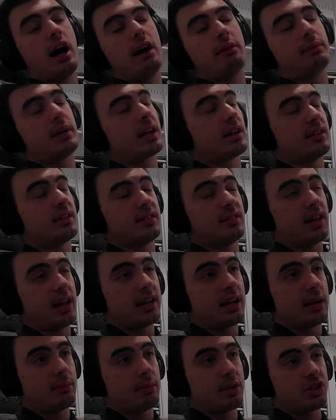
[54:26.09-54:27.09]
I'm not gonna
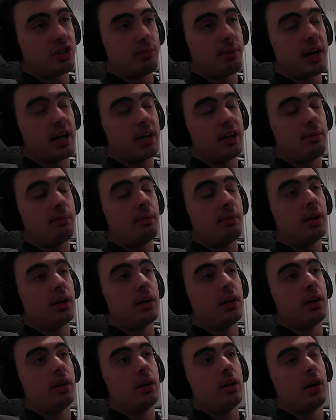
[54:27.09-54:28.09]
say that much about him
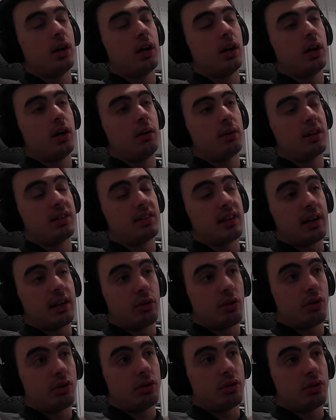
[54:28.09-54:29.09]
because I
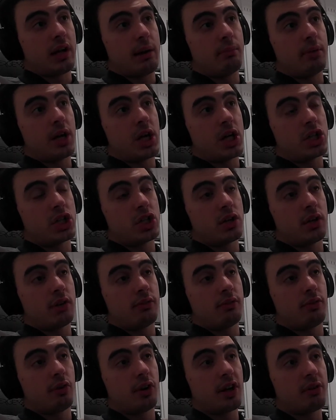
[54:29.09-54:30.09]
don't know you that much.
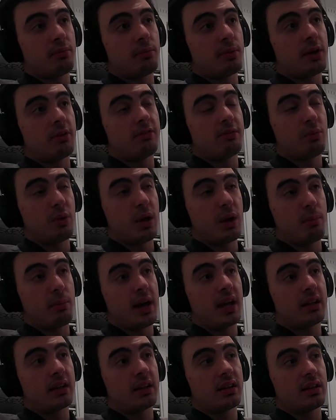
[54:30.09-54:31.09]
Forgive me if we
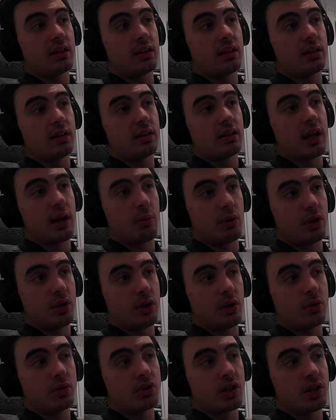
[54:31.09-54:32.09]
met and we
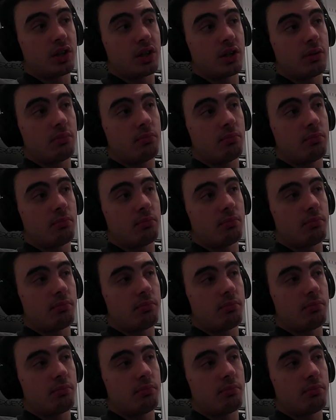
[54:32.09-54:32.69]
know each other.